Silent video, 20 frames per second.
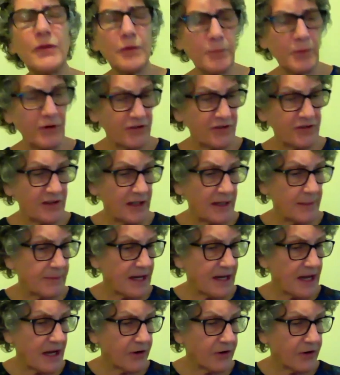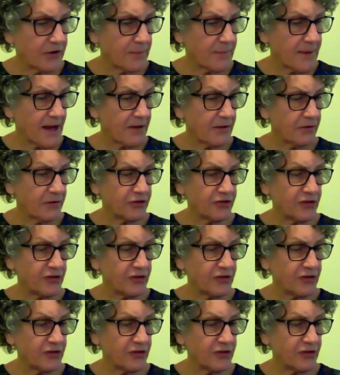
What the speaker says: her personally, but I heard about her.